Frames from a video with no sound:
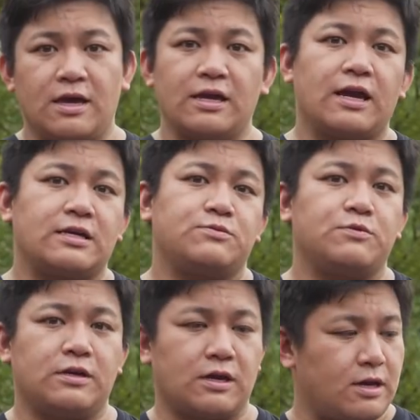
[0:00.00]
Hey guys,
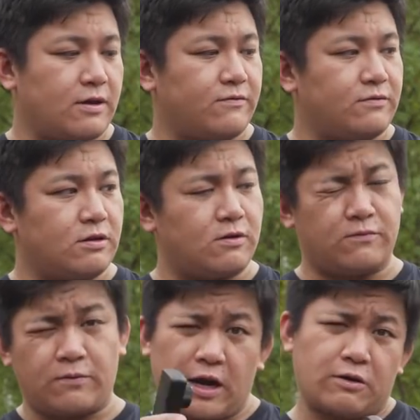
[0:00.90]
we have
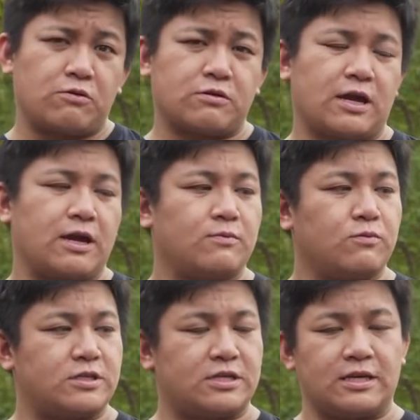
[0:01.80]
the
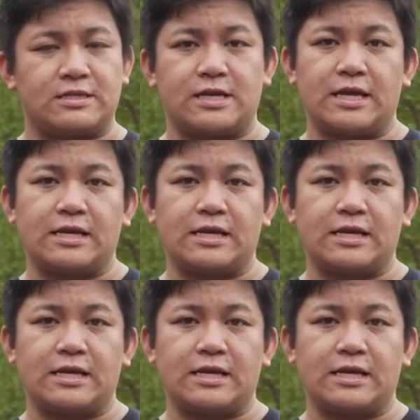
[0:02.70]
Wiralcam, which is